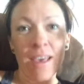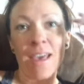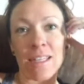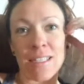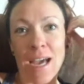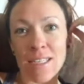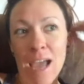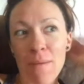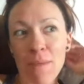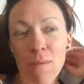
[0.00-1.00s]
It's that
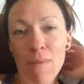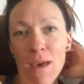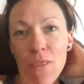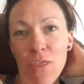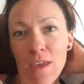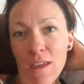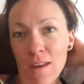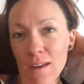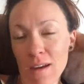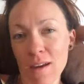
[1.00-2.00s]
time of the month
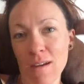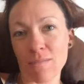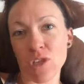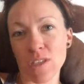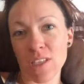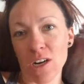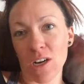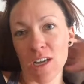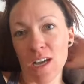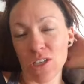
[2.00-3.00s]
and um, just
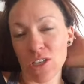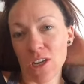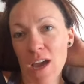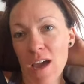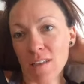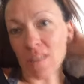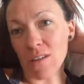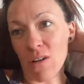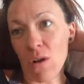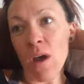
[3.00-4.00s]
started yesterday,
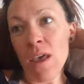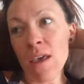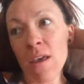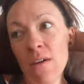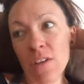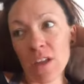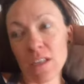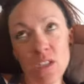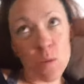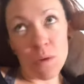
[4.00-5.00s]
so feeling
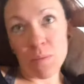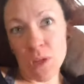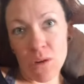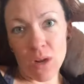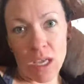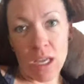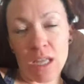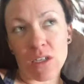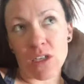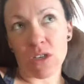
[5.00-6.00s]
super bloated
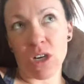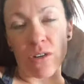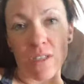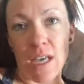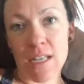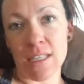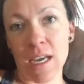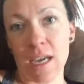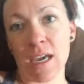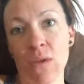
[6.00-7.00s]
and just gross last
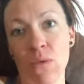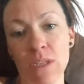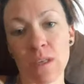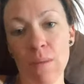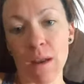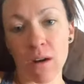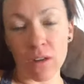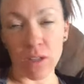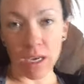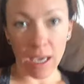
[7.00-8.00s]
night. We went to bed
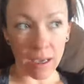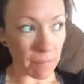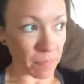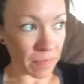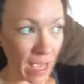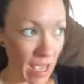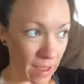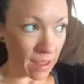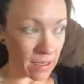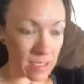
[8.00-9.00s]
early.
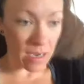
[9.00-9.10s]
And